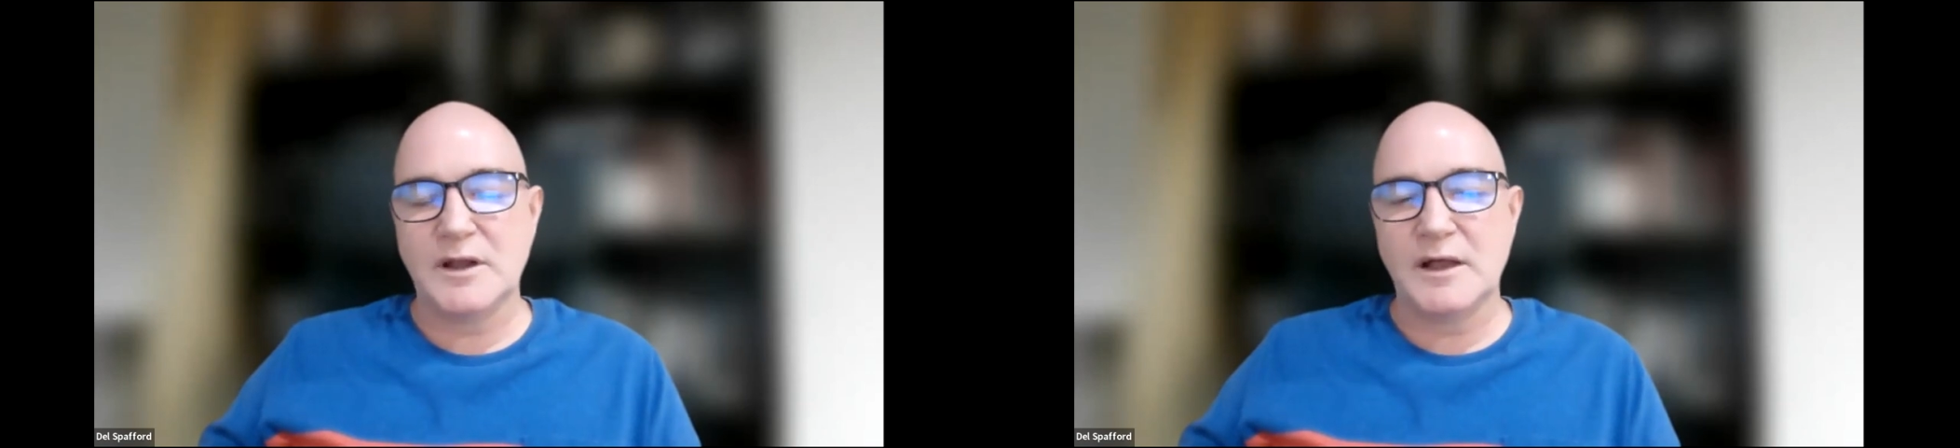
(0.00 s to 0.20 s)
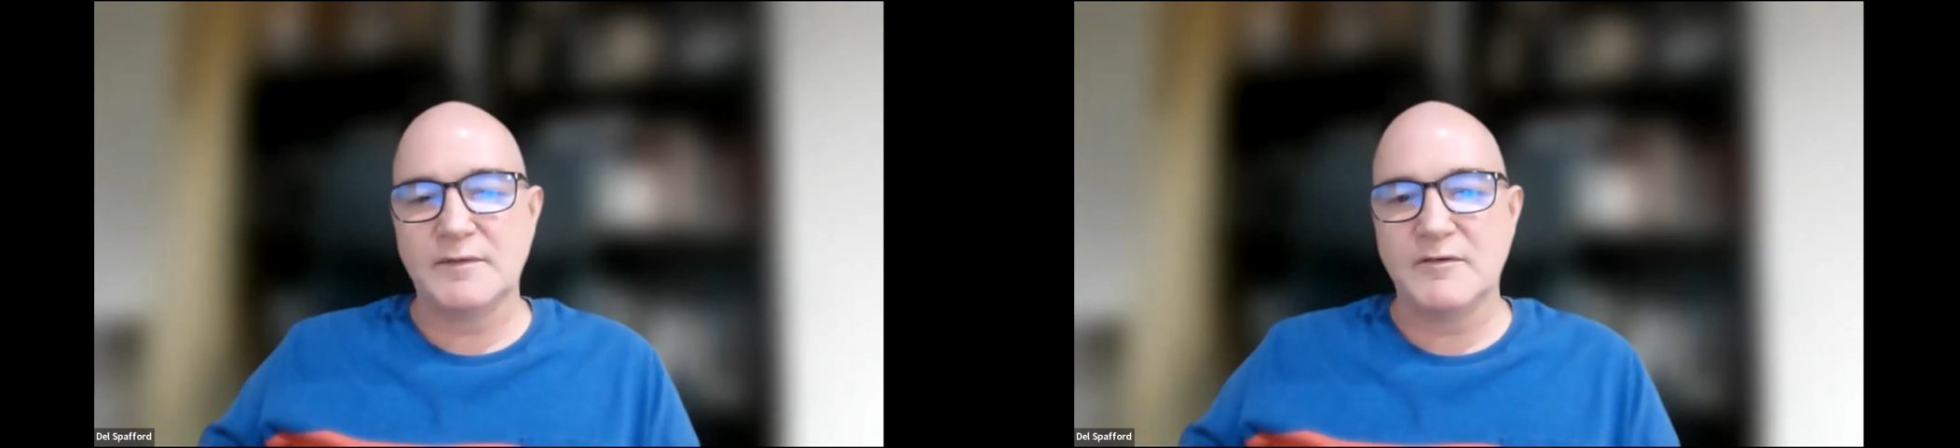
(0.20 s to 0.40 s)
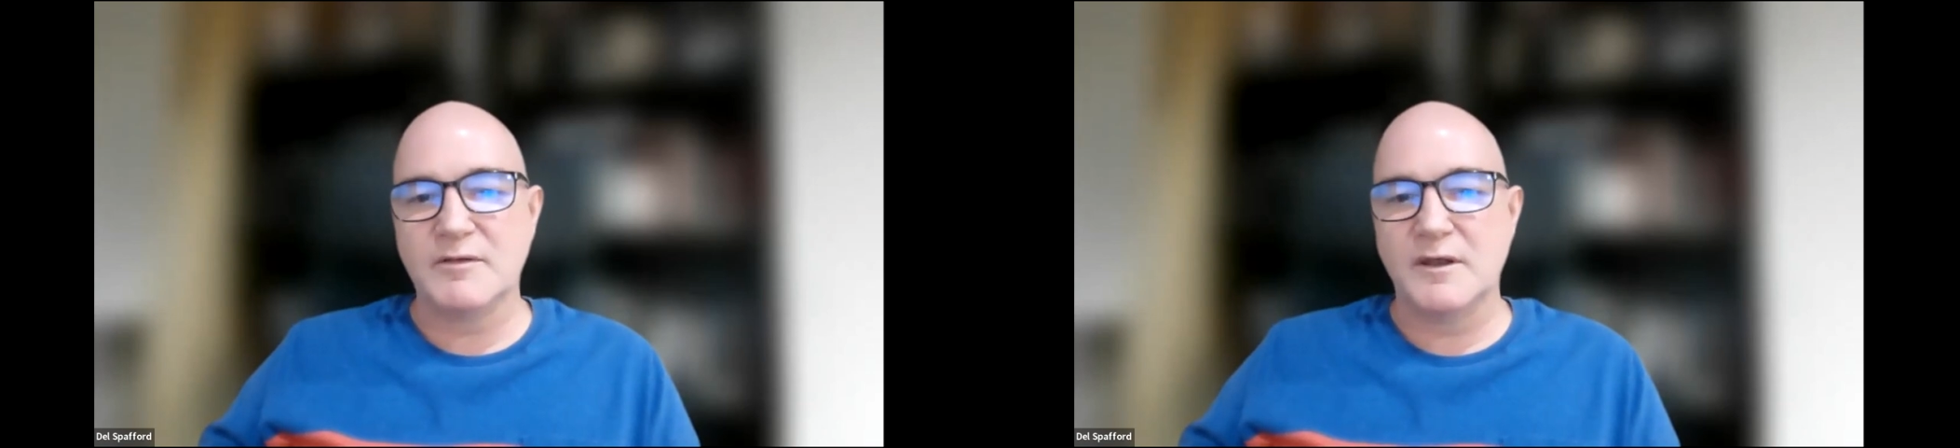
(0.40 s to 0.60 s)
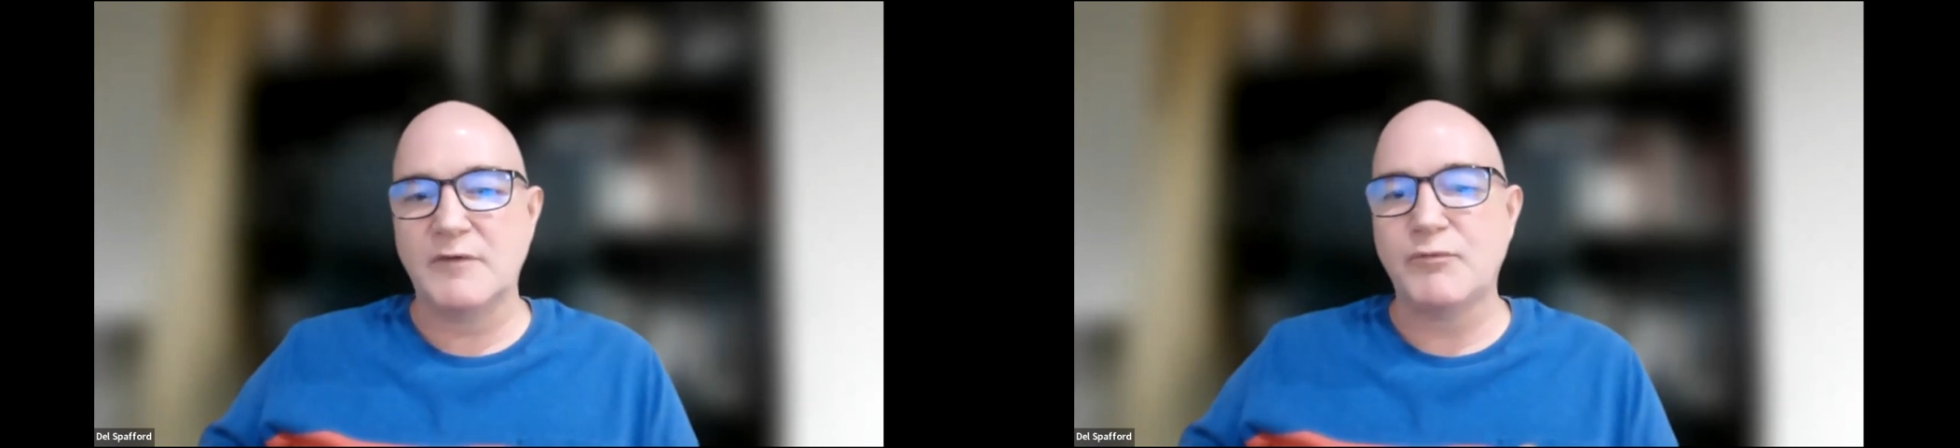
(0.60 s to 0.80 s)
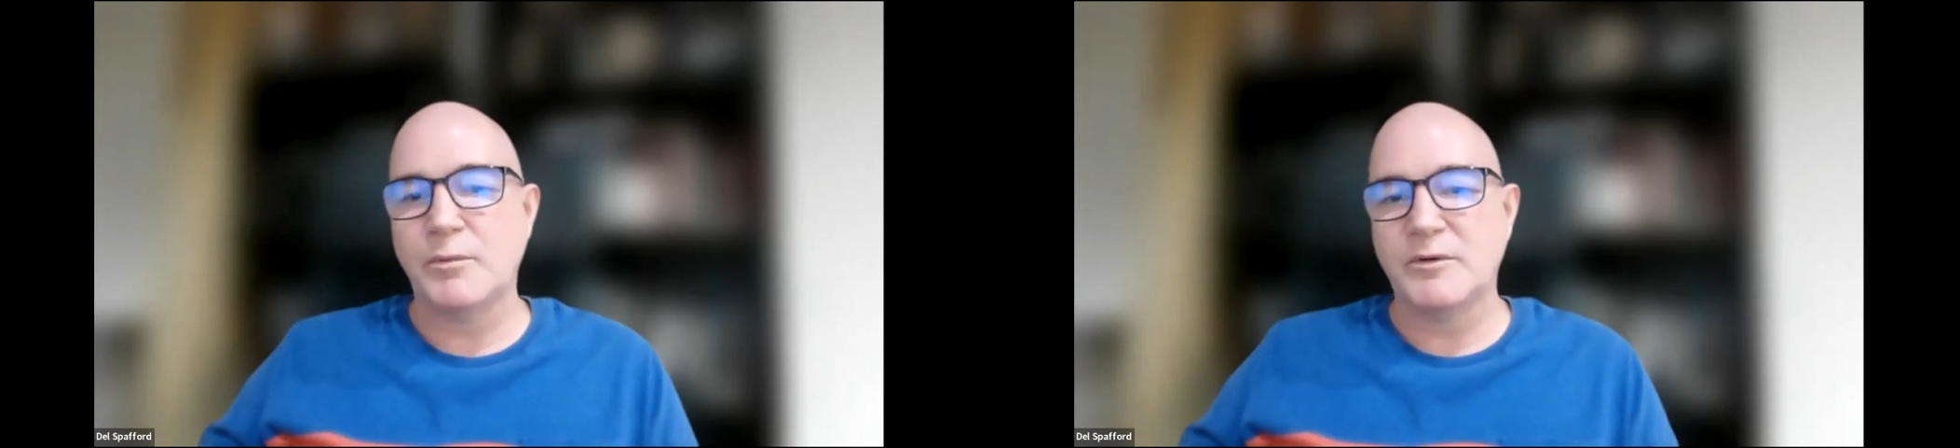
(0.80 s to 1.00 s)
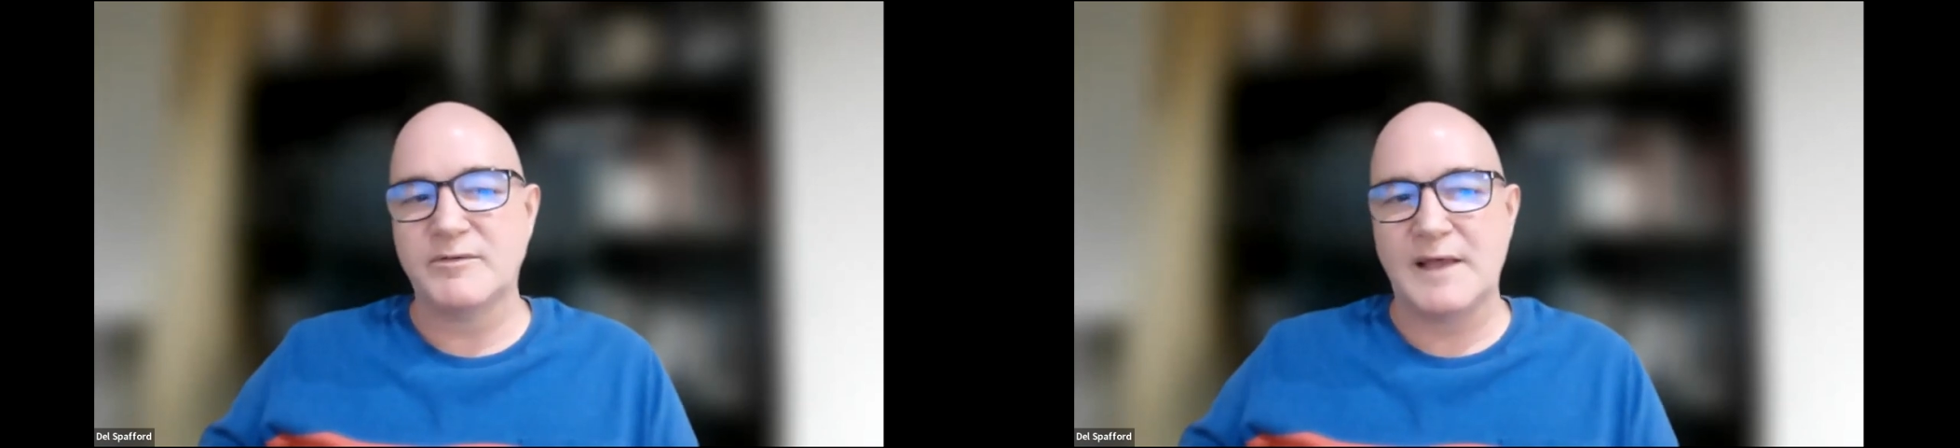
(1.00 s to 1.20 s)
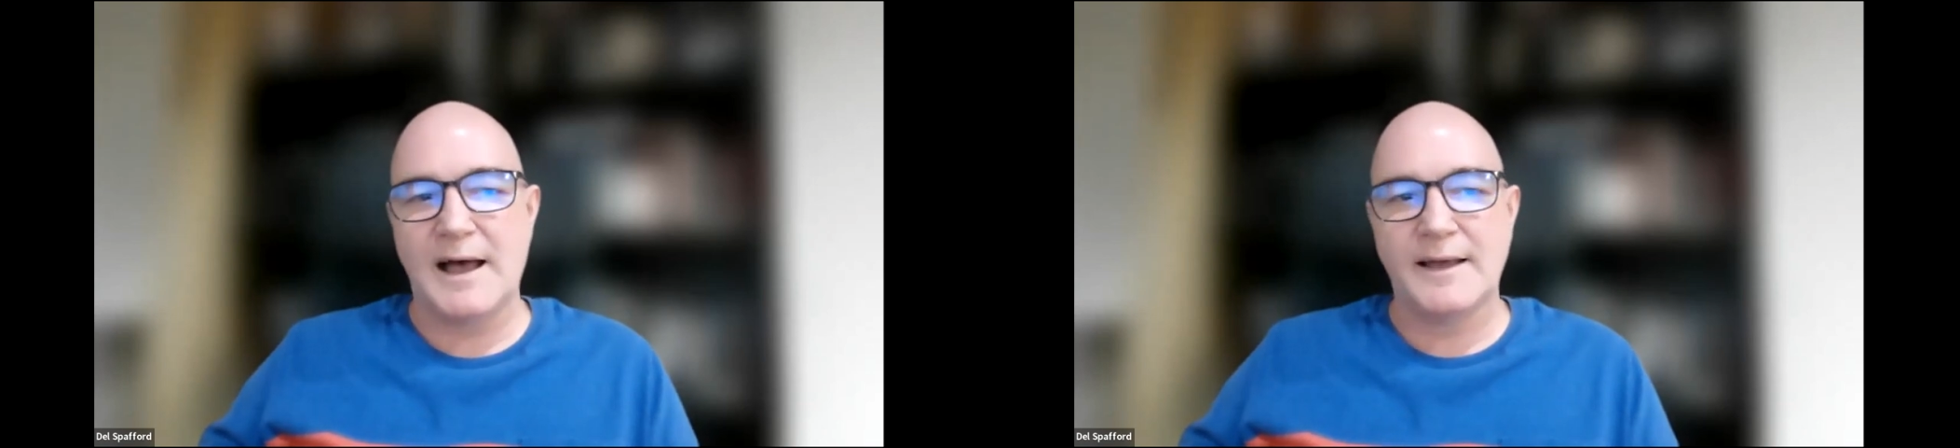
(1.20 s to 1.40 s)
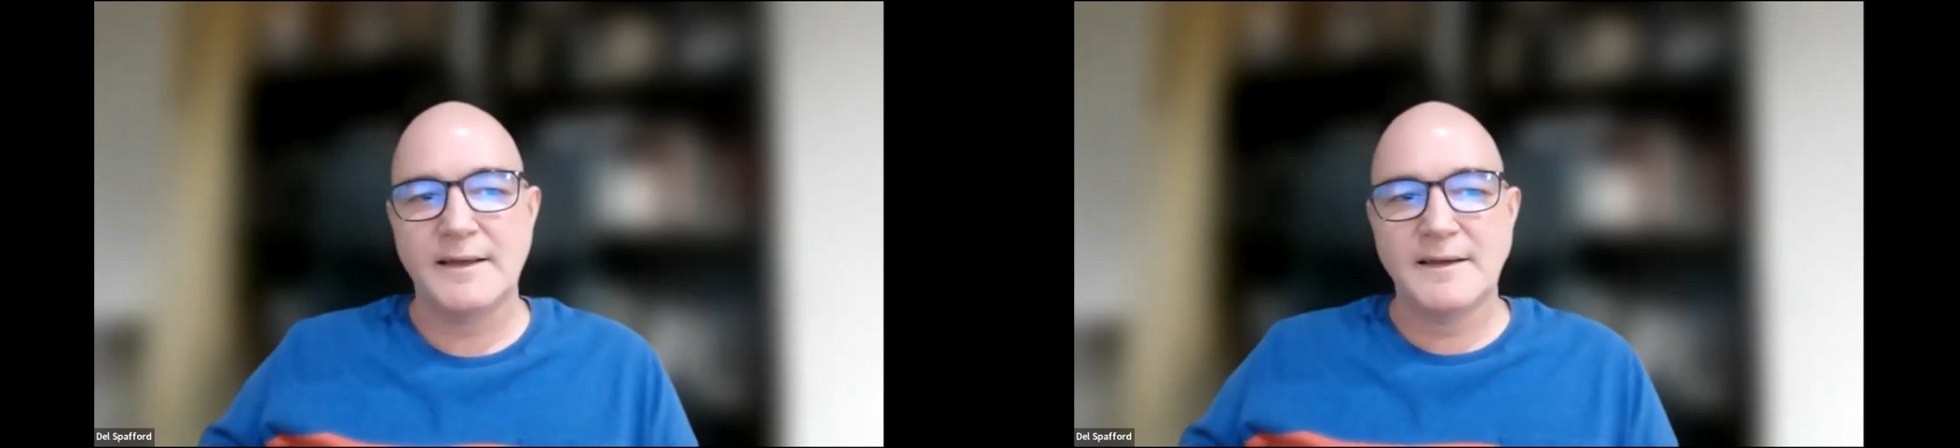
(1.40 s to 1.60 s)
like this than if we were sat